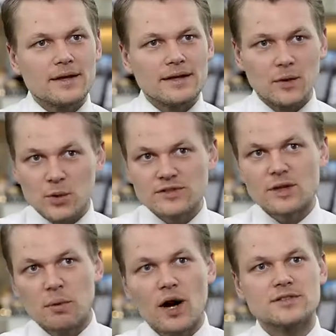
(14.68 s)
Yeah, we're
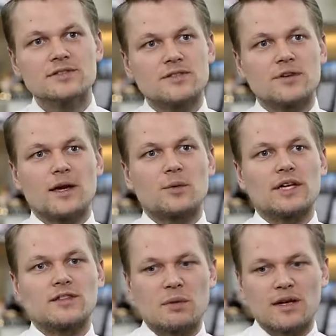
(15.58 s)
still positive on
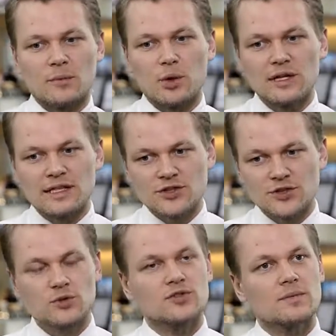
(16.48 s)
equities, but it will, in the
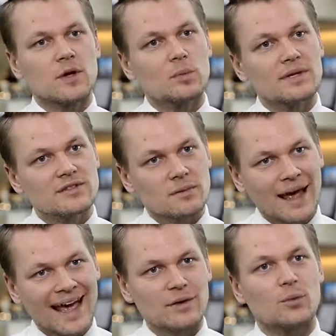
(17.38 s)
short term, there will be some
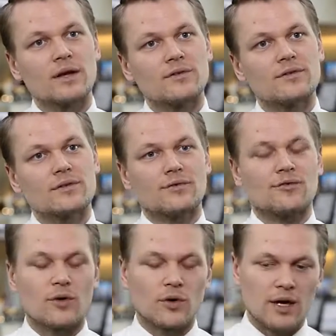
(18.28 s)
headwinds
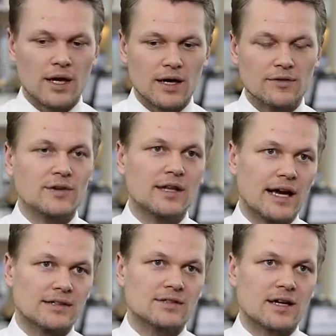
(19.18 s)
for uh, for the
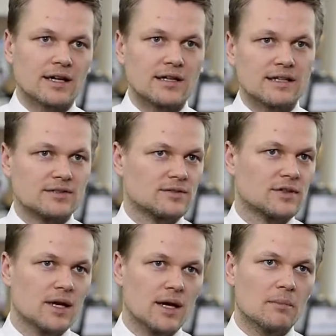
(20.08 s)
Nasdaq, and
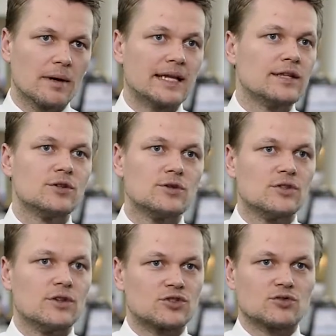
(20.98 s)
that's mainly due
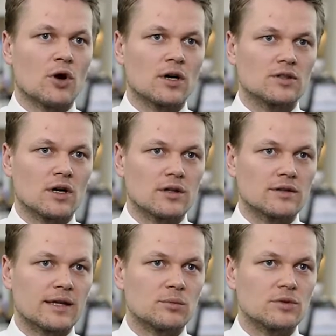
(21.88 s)
to the stronger
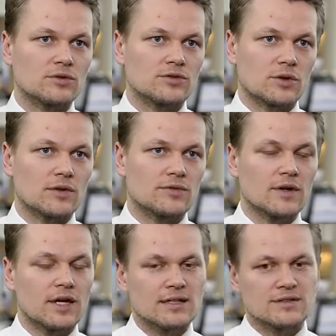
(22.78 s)
dollar that will sort of
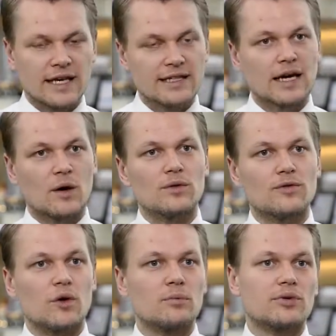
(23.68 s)
take down the
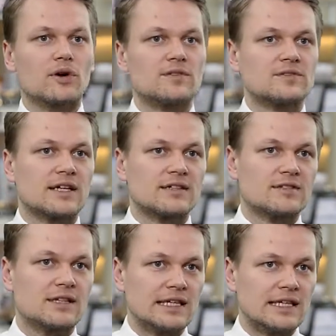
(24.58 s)
foreign profits that
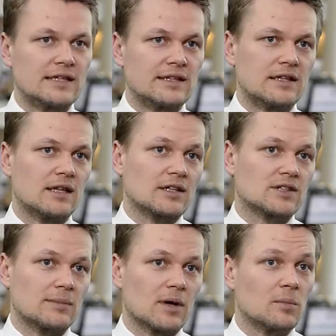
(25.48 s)
the uh, that the
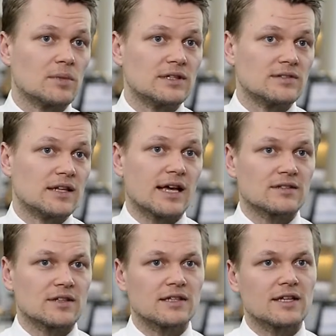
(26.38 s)
large cap companies in the
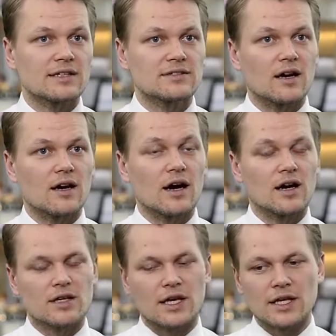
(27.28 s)
Nasdaq index are,
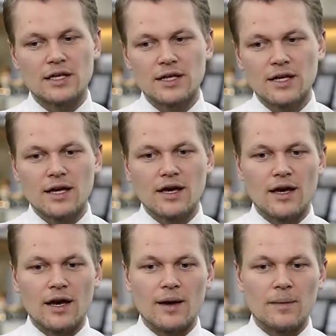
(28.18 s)
are getting.
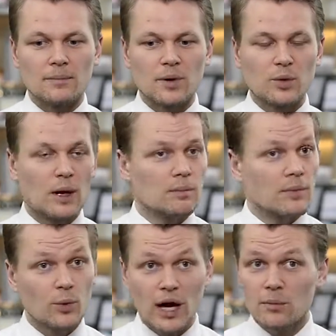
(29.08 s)
Um, but we are
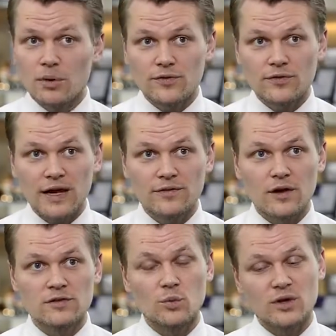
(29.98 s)
we are above
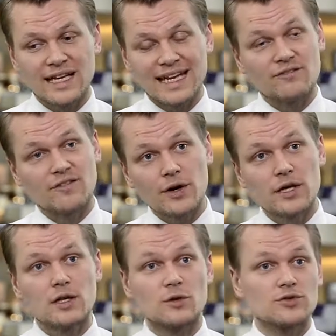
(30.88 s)
5,000. We're getting very
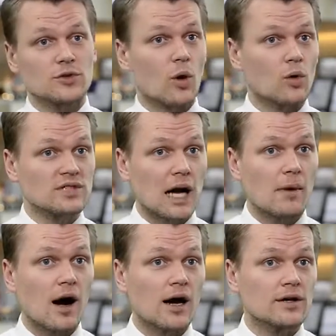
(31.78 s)
close to an
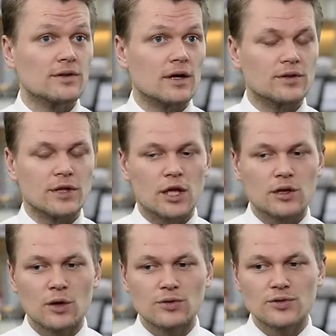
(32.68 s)
all-time high on, on the
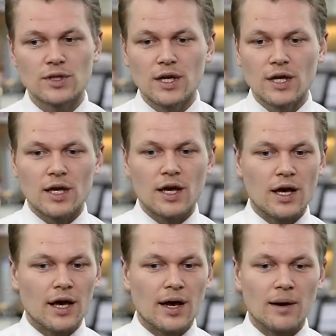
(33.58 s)
close.
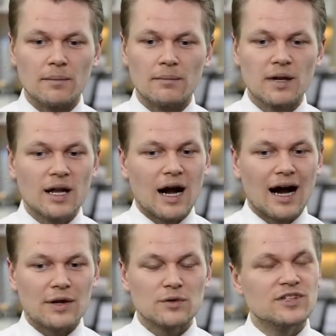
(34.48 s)
Um,
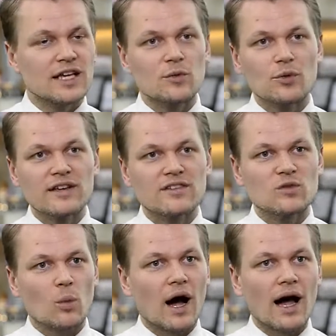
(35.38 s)
I don't see any
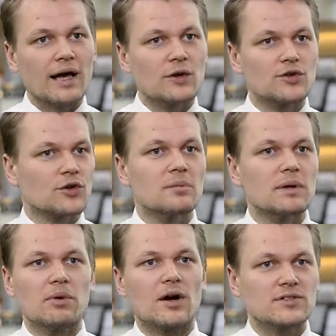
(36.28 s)
reasons why you shouldn't
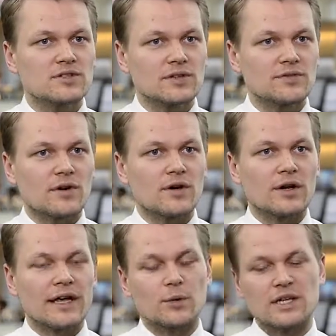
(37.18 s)
be positive uh,
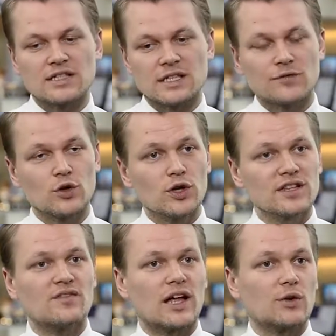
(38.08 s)
on equities. And if you look
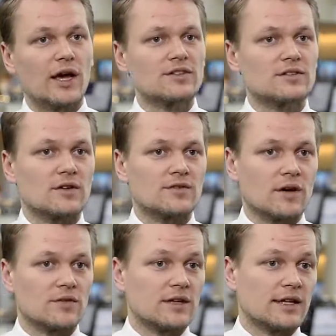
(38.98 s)
at the valuation of,
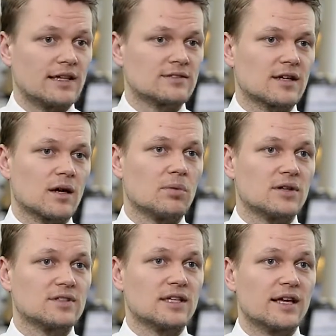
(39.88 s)
of the Nasdaq
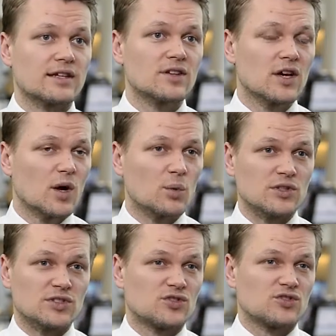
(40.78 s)
Composite Index,
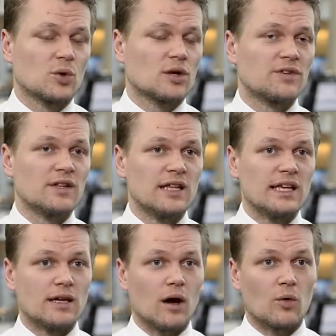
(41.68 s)
we're just sort of in
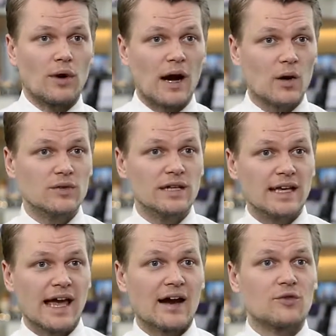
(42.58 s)
the around
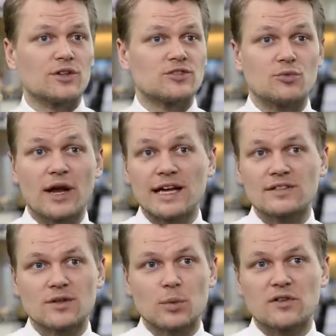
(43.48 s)
the average
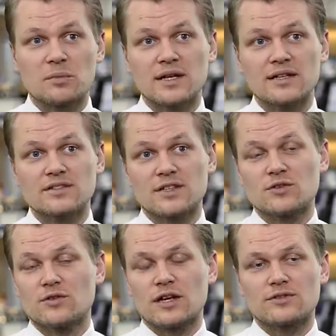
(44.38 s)
range that we have been in
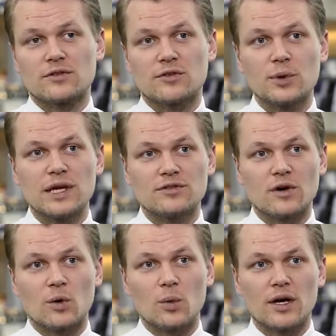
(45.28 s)
since 2003.
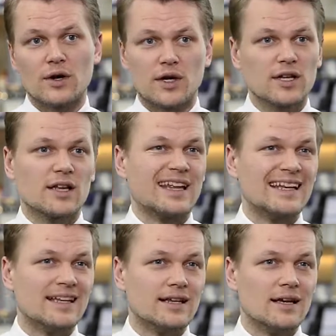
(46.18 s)
So we are not in
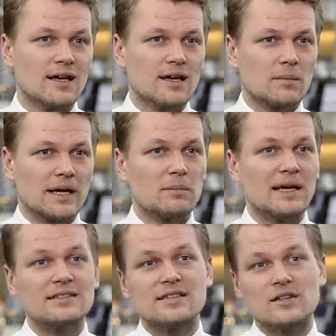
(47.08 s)
any by any
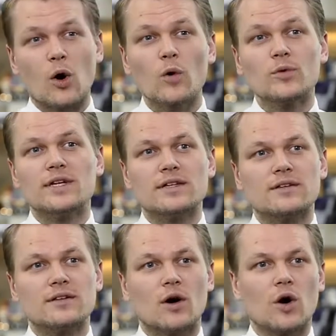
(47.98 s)
means in an
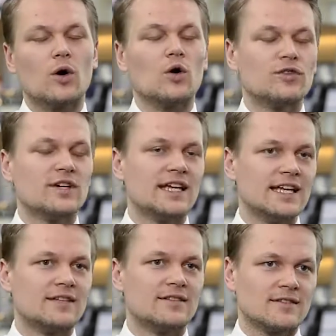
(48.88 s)
overheated,
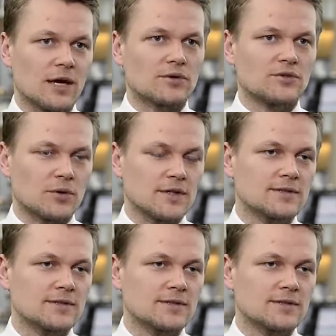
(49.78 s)
overheated territory.